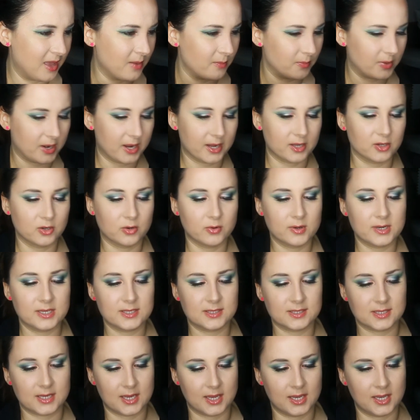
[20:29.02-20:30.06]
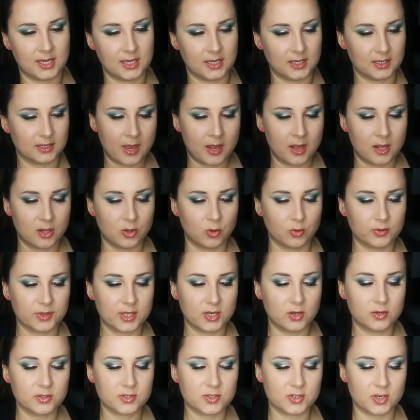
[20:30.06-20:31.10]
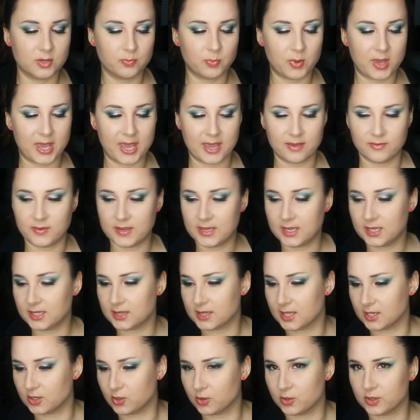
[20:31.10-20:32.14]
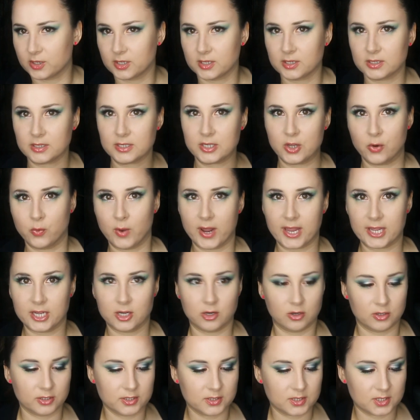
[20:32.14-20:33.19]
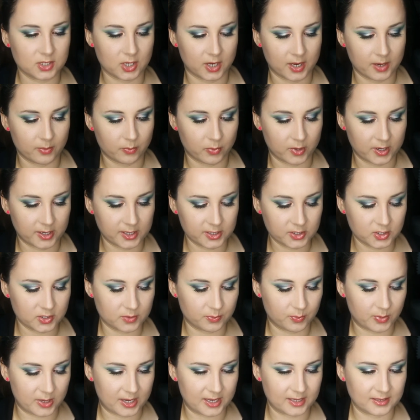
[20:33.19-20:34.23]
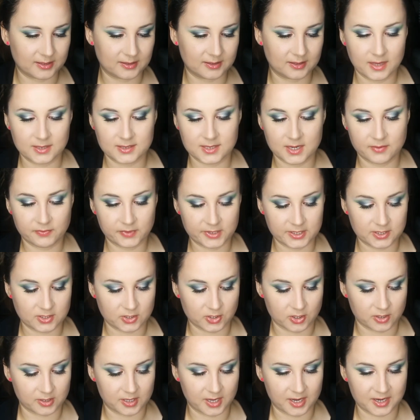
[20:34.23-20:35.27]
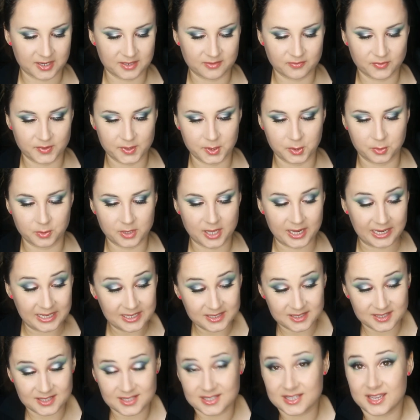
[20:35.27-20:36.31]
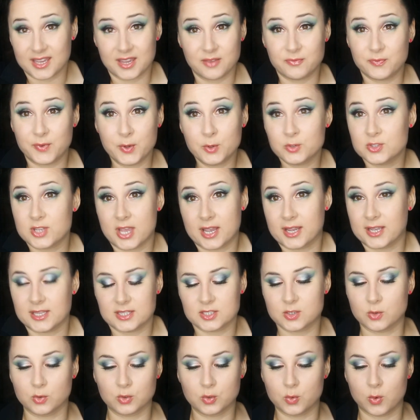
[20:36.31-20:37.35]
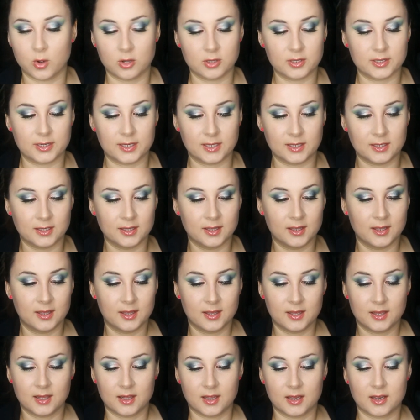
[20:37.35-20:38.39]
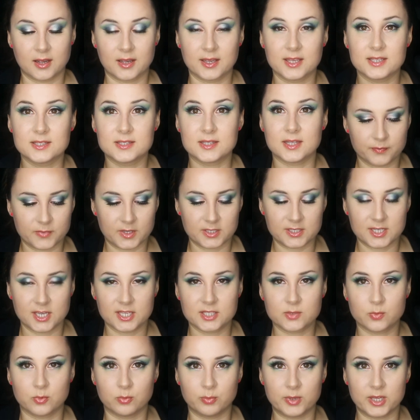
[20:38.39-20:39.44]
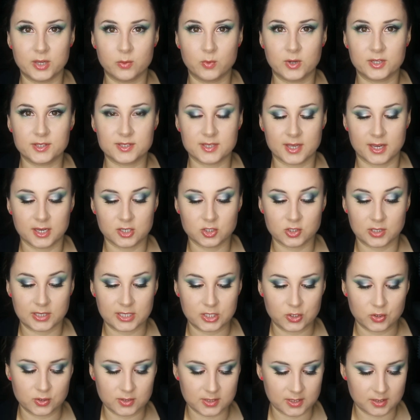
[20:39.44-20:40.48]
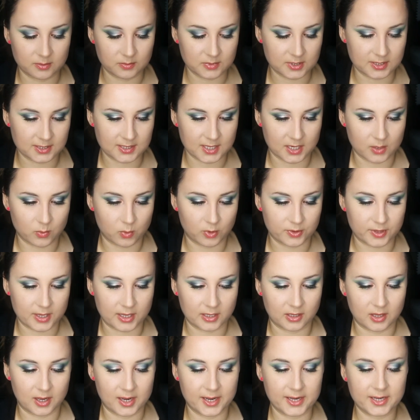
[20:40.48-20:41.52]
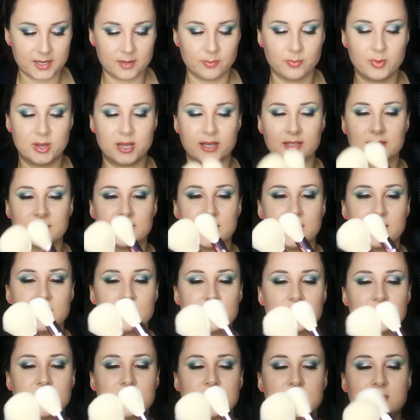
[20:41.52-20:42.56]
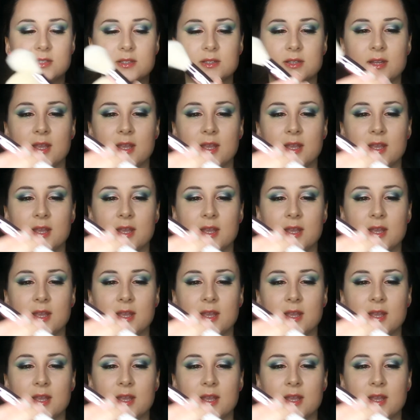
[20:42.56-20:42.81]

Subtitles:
But I can already see, look, they're not super heavy. They're not your Wayne Goss type brush, but it's definitely sturdy. I can feel like it feels like it's good quality. I guess the test will be once I actually use them to see what they're like. But yeah, just